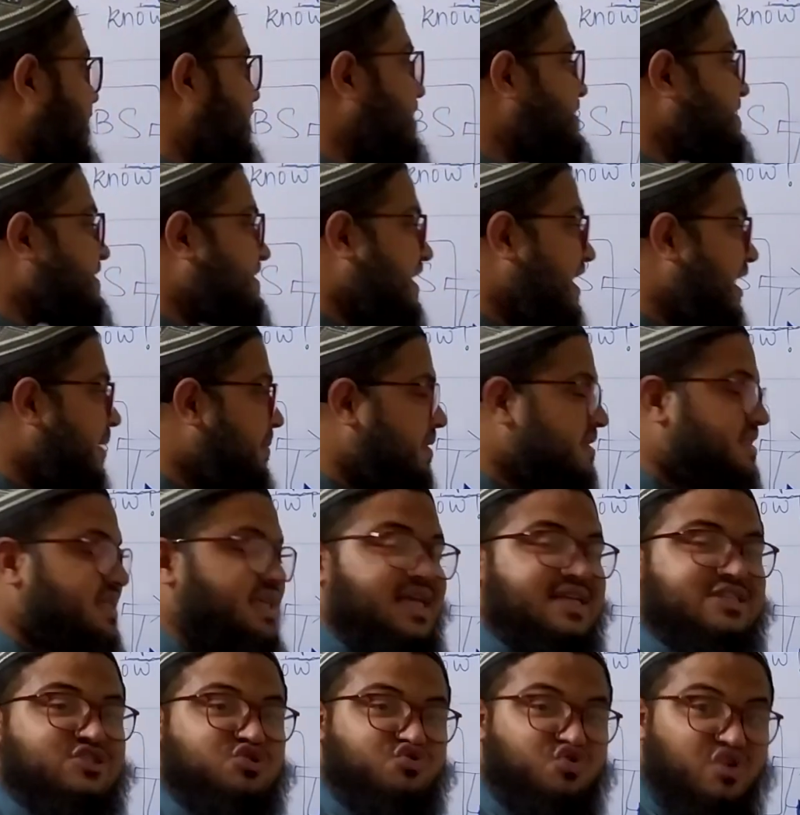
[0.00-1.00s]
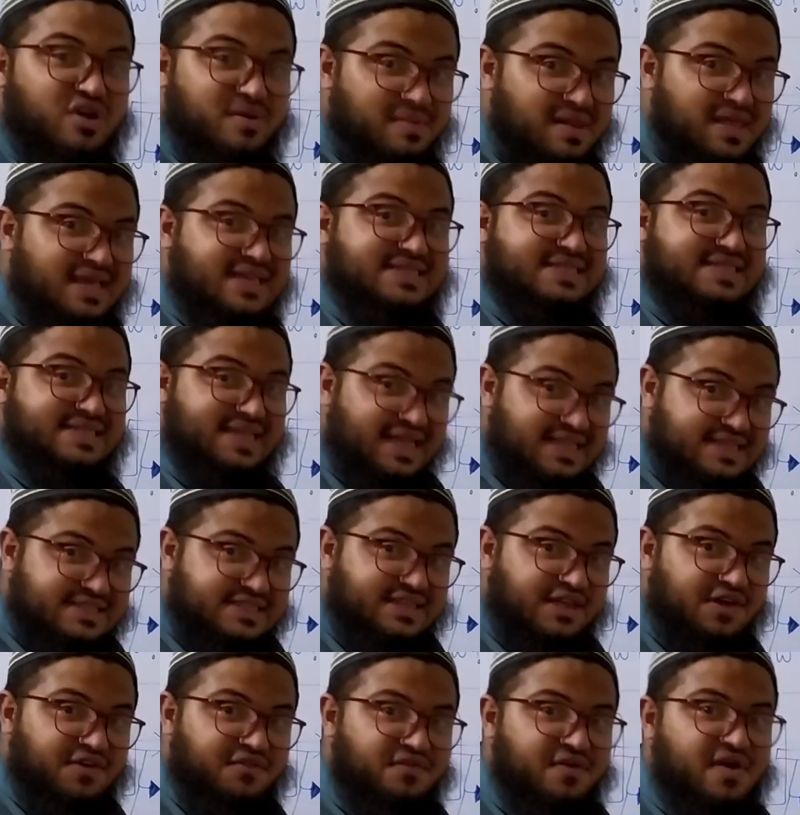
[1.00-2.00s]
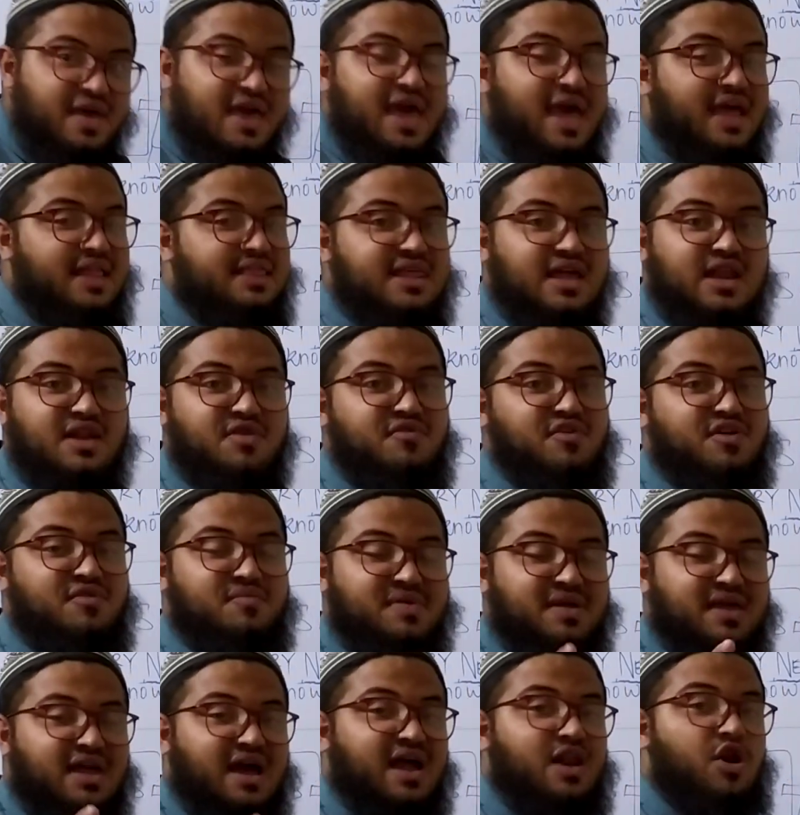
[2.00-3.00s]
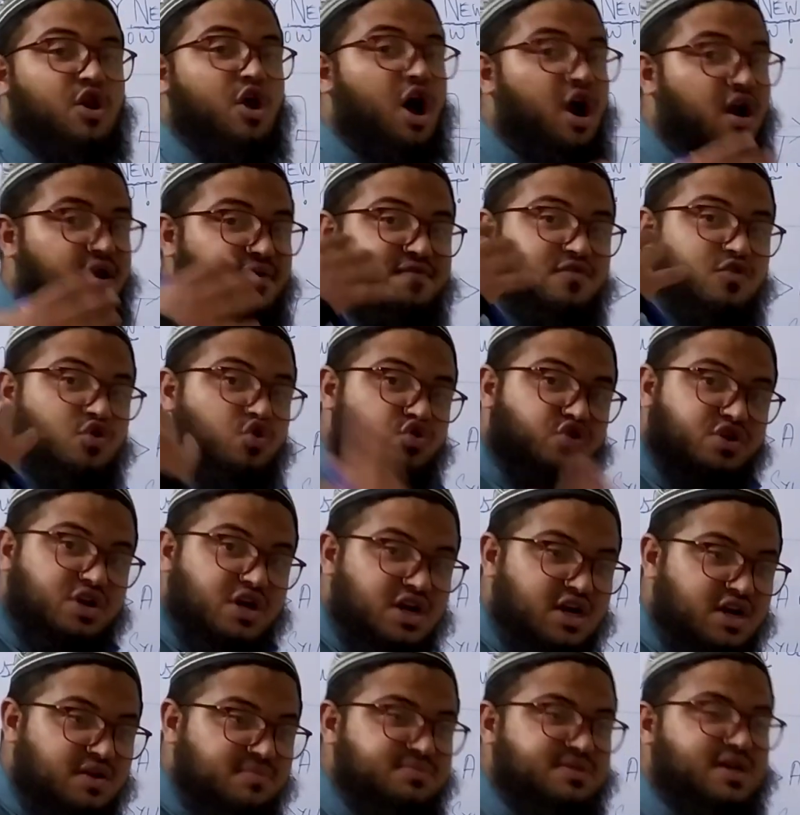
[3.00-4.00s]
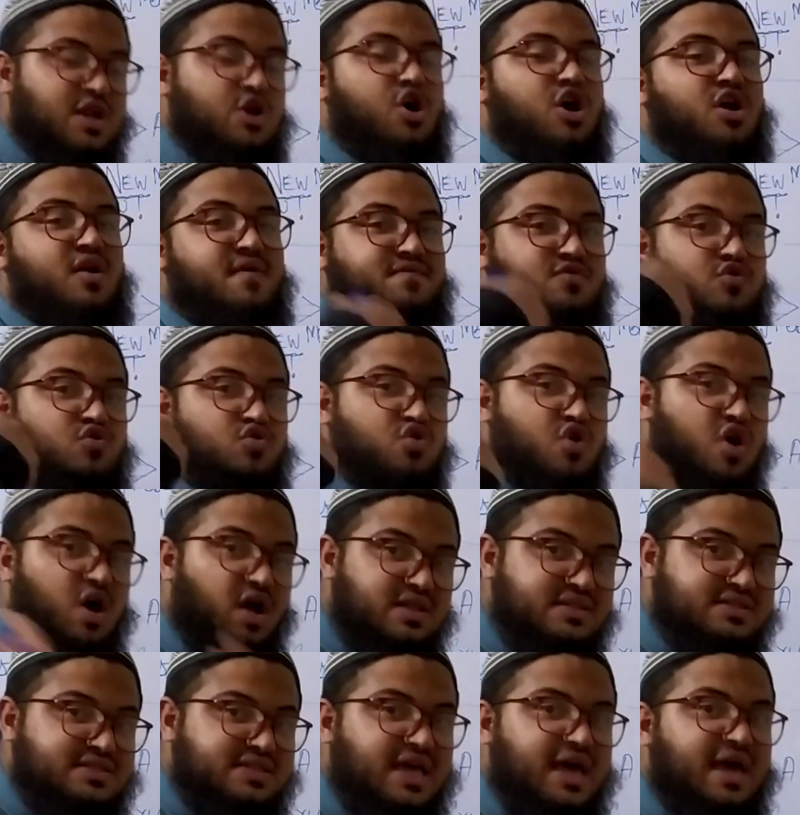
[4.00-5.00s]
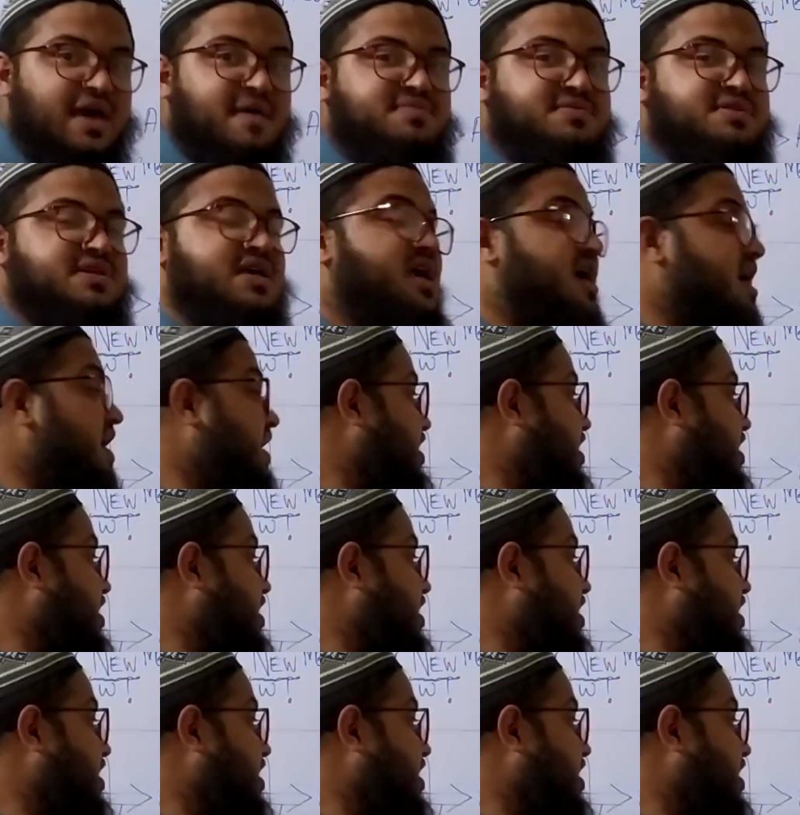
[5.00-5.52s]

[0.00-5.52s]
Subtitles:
the syllabus is extremely extensive, and there will be a lot of new terms, a lot of new concepts.